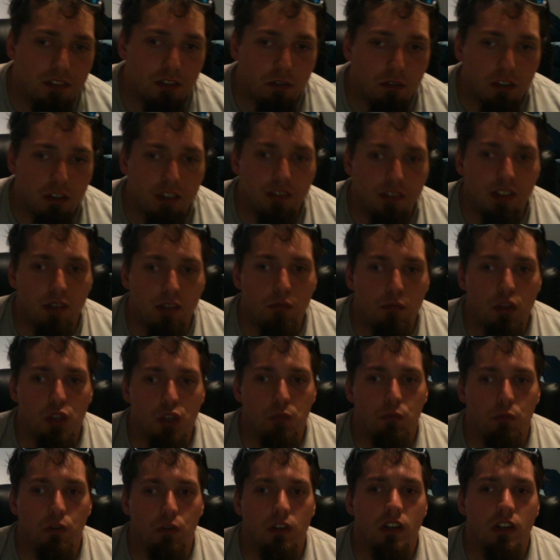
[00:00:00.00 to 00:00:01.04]
Do you want to see a
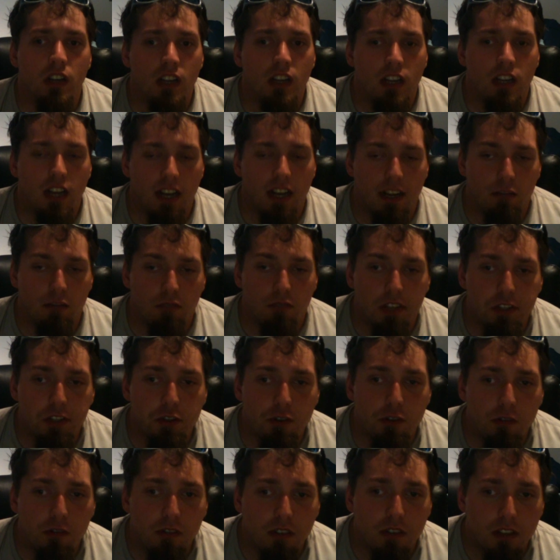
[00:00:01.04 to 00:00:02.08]
much more
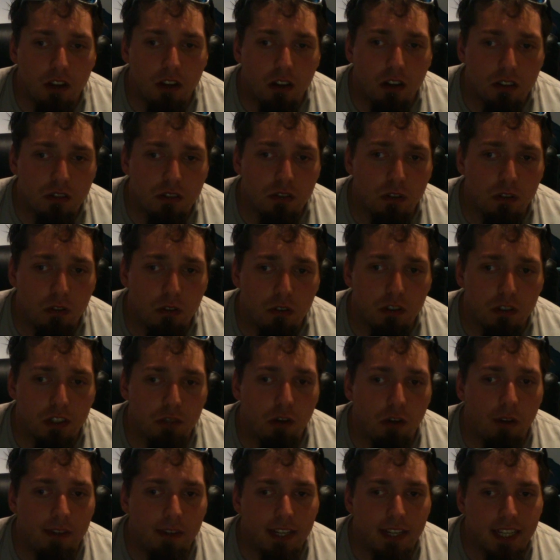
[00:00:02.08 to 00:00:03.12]
retro console, or do
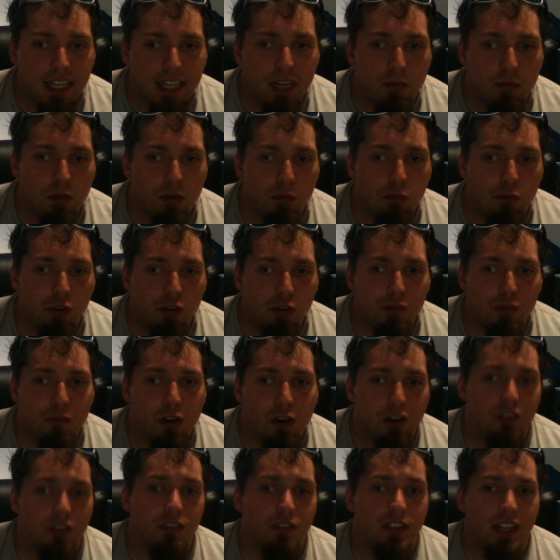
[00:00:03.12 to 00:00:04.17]
you want me to keep it more
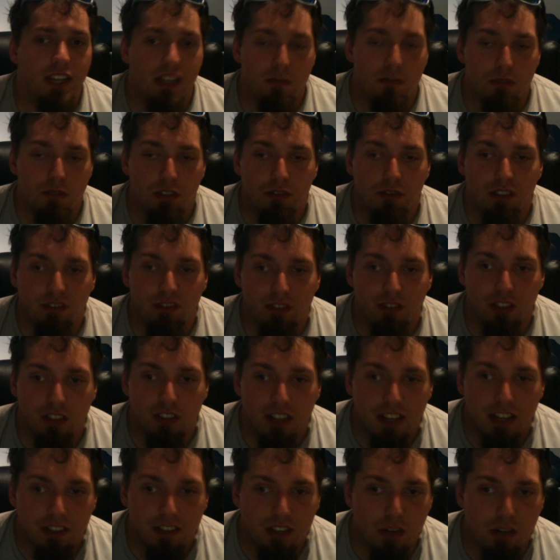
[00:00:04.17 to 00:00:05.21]
modern like I've been doing for the
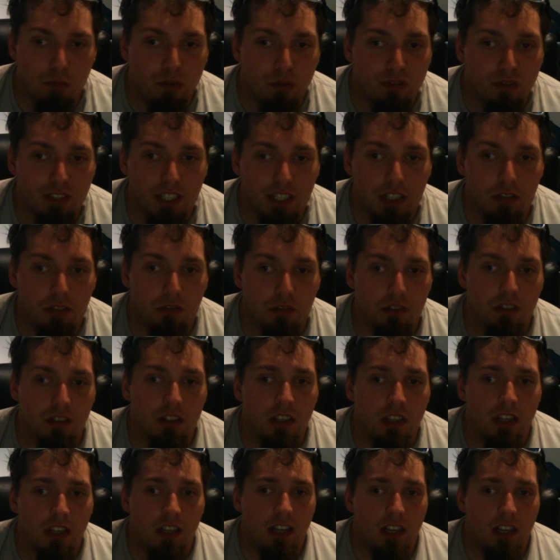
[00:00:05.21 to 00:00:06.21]
last couple of videos?